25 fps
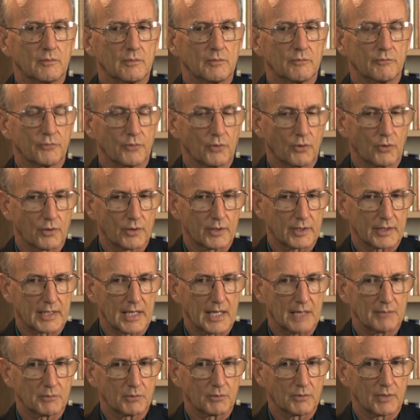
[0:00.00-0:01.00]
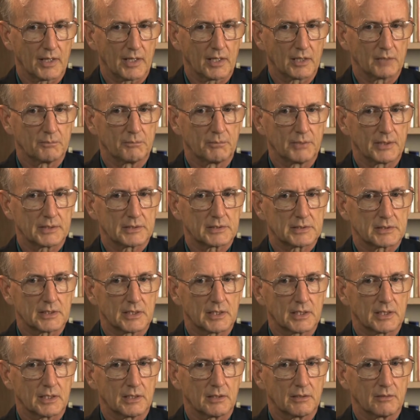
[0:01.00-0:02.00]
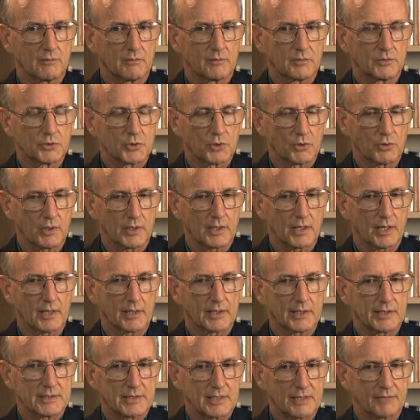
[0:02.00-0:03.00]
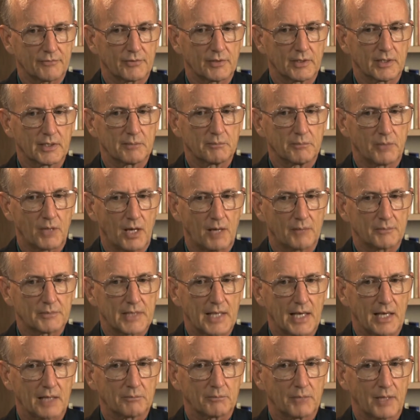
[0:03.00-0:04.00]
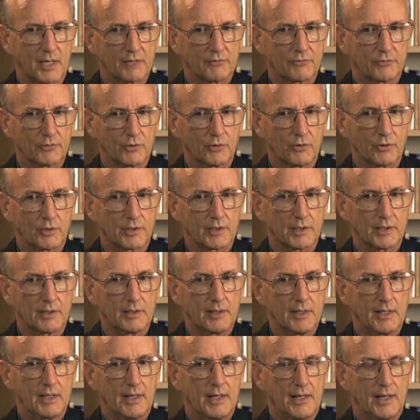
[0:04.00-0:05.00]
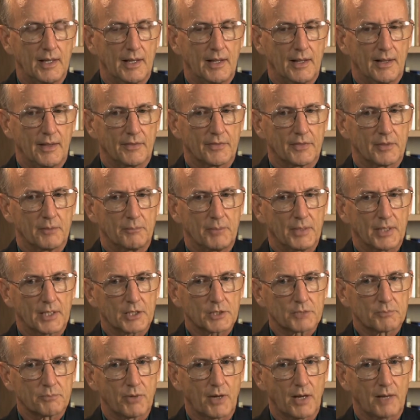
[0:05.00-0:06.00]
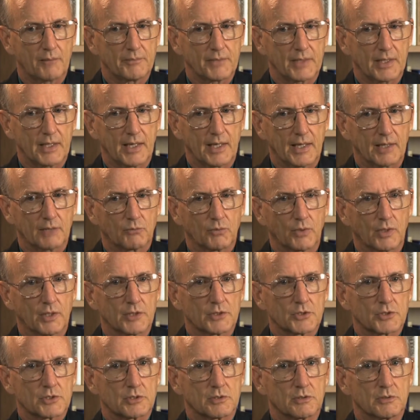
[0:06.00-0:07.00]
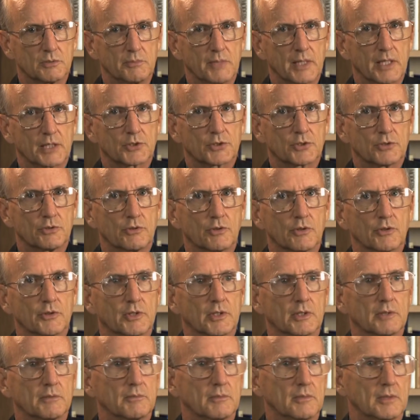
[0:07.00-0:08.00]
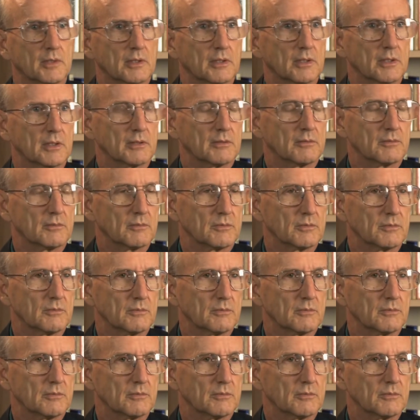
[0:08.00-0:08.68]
Florida came around, but Giuliani definitely bombed out by Florida. The biggest problem they had was to make sure that